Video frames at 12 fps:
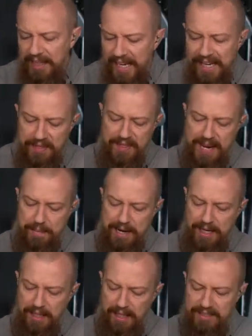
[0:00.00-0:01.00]
and they
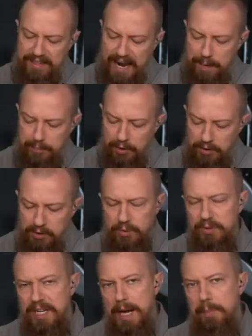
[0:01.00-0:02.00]
make adapters to
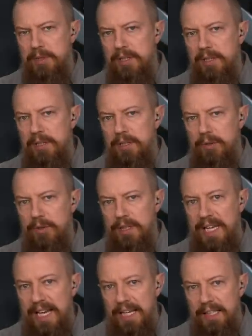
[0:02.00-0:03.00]
adapt your
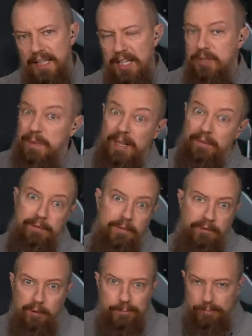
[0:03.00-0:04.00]
Canon lens. They have
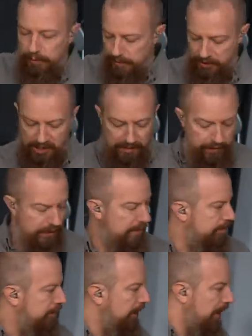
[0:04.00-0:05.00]
for pretty much every
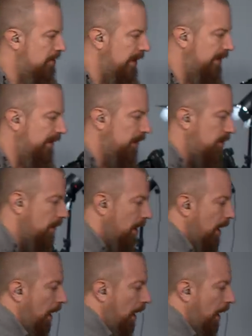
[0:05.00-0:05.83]
lens manufacturer.